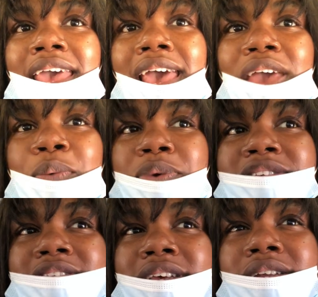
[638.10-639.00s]
I
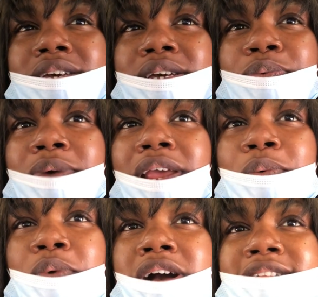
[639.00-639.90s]
was gonna when I
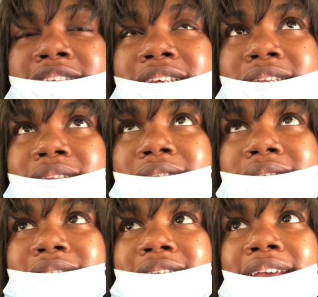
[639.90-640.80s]
walked in
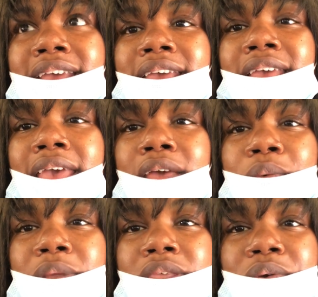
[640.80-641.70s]
today
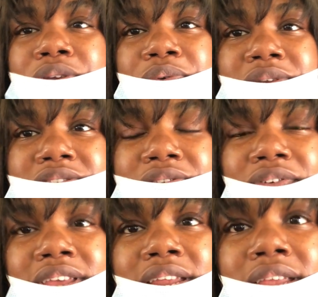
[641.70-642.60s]
and when they were doing the
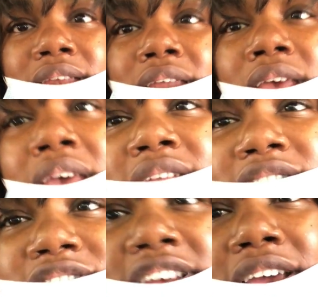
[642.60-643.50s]
screening
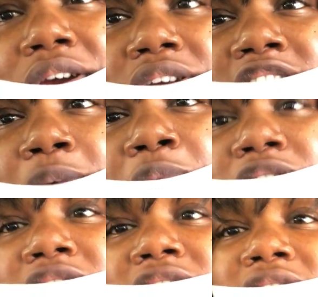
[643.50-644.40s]
to check our
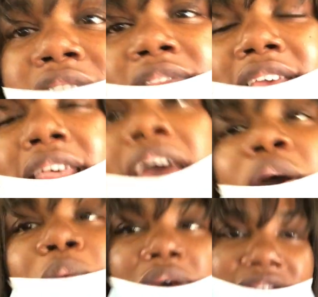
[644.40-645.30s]
temperatures and stuff like that. I
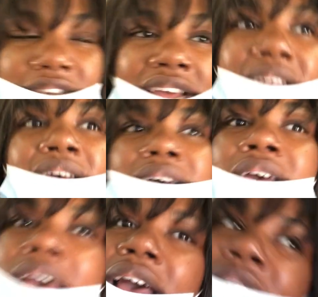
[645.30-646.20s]
was gonna
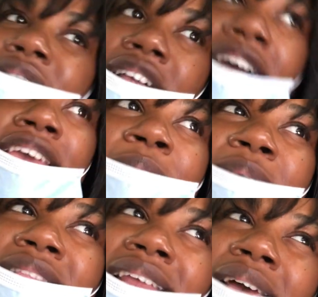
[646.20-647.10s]
vlog it,
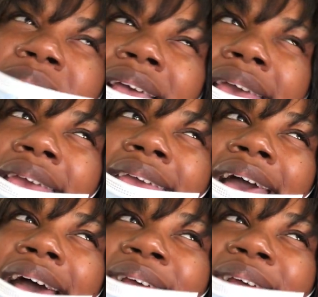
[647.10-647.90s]
but then I'm like, I